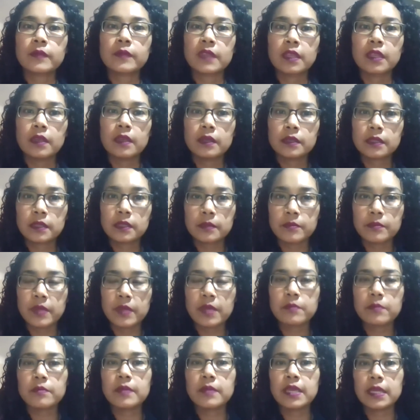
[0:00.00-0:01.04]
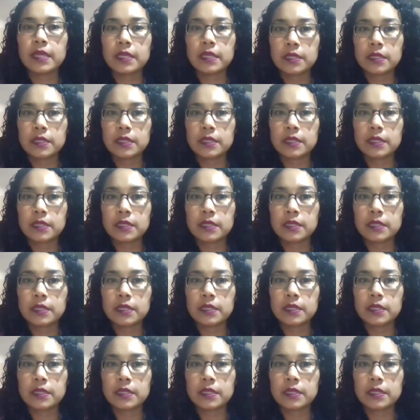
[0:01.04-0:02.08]
commitment
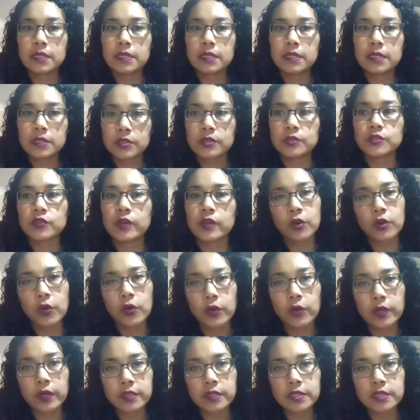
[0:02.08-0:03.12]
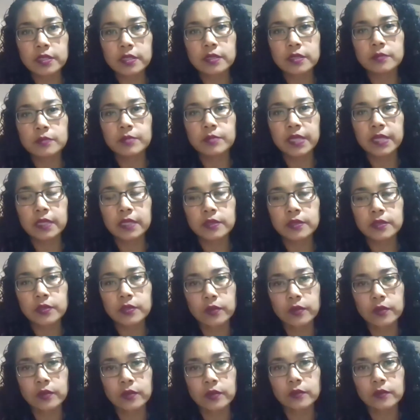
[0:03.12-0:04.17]
to trying to
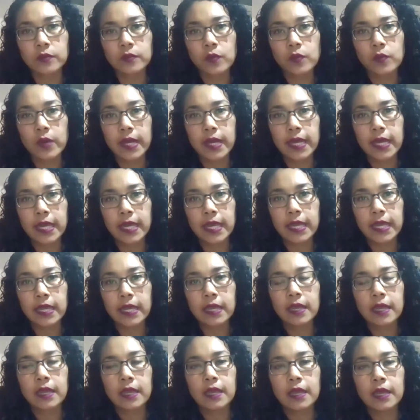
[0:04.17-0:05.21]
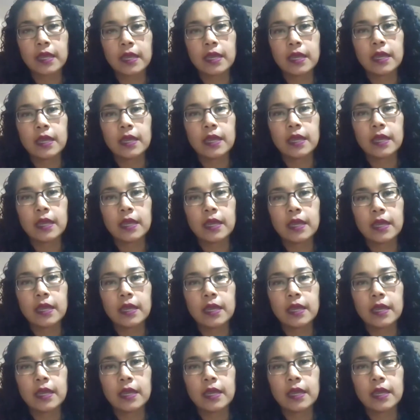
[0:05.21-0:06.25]
have the courts be a certain way.
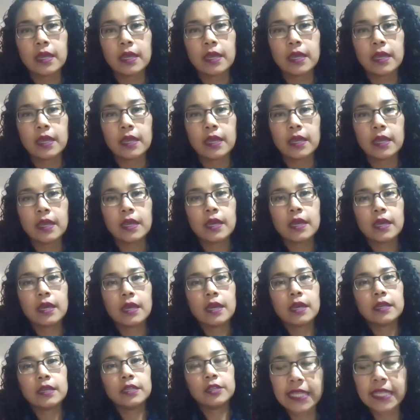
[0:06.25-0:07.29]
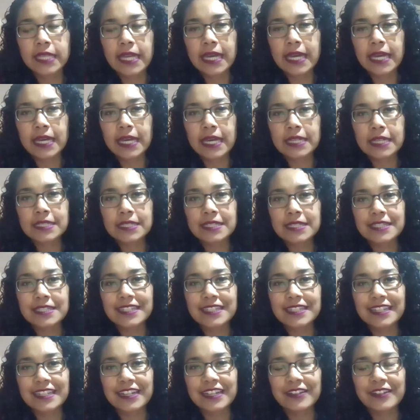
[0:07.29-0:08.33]
Like Christine talked
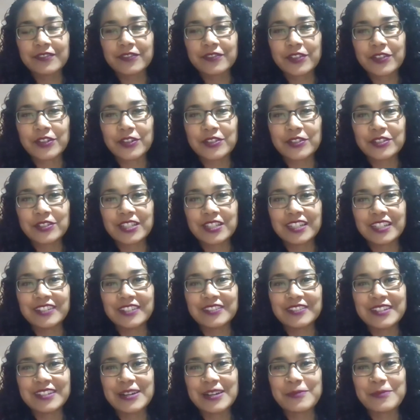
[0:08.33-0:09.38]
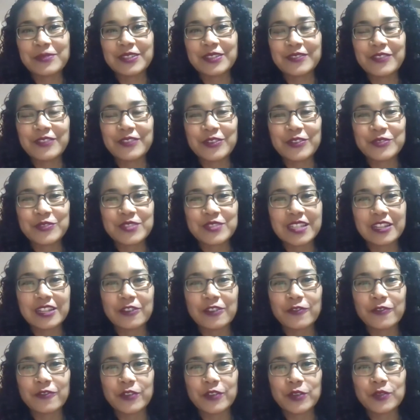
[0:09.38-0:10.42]
about podcasts, and I've heard, a couple of
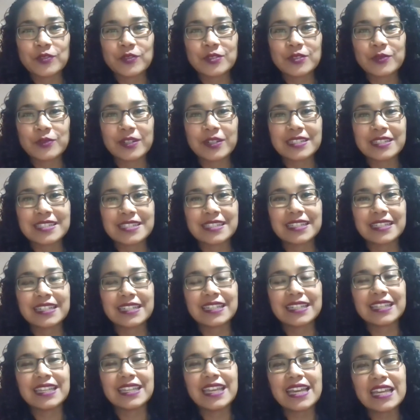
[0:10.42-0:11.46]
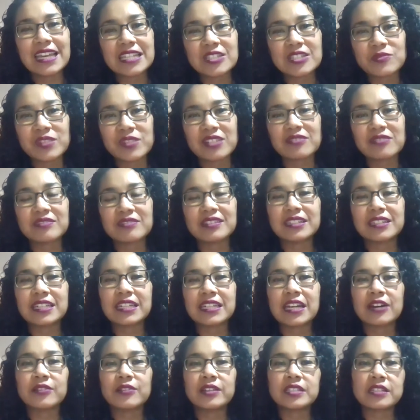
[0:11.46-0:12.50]
those interviews where it's like, yes, we don't like how
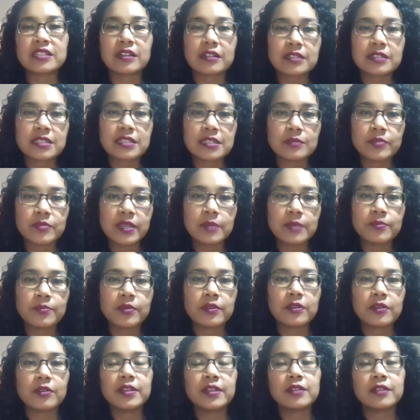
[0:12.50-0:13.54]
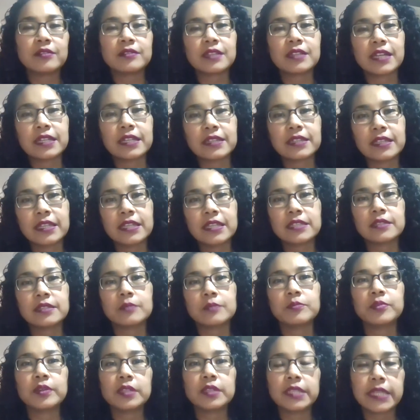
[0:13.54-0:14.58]
he talks to people. We don't like that he's a
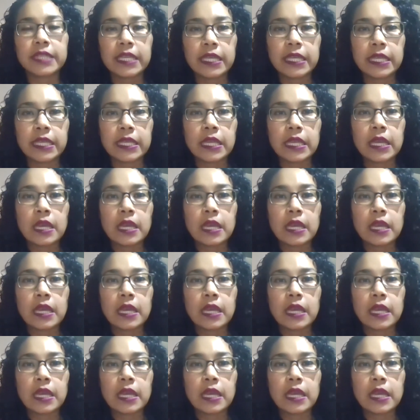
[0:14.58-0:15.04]
bully,